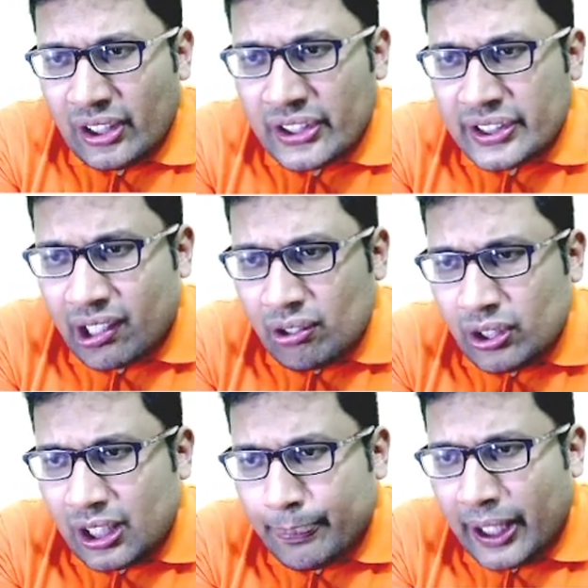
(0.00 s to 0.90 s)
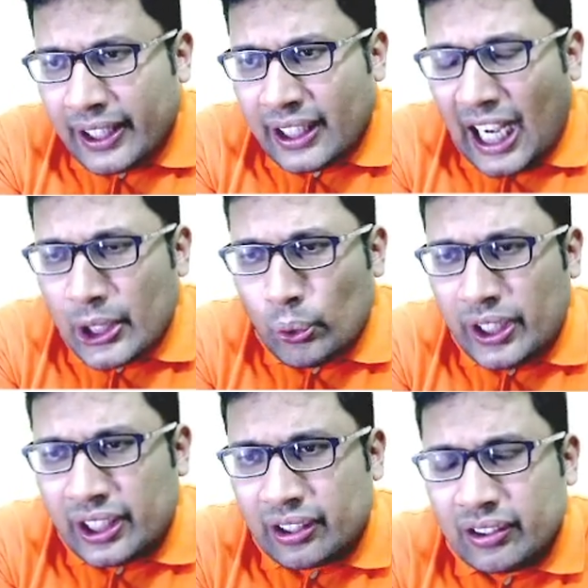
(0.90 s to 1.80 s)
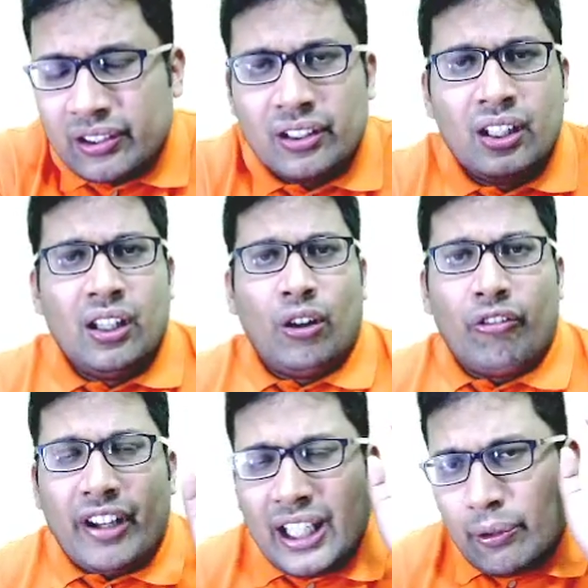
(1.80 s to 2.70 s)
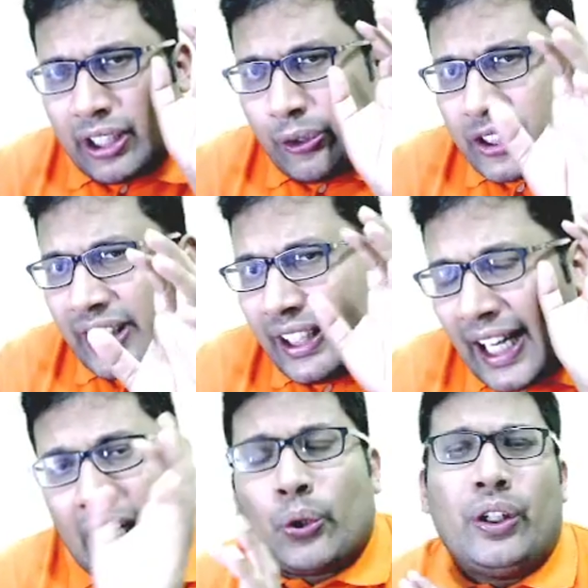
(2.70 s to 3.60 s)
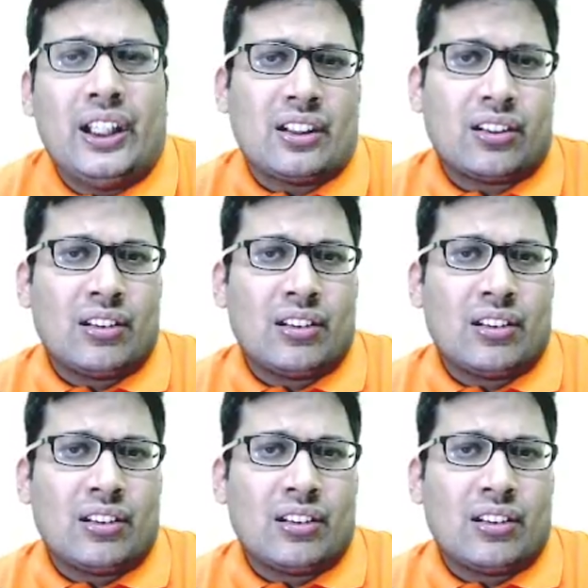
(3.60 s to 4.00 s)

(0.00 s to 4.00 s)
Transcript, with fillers: surrounded by tattooing. Whenever you see tattooing,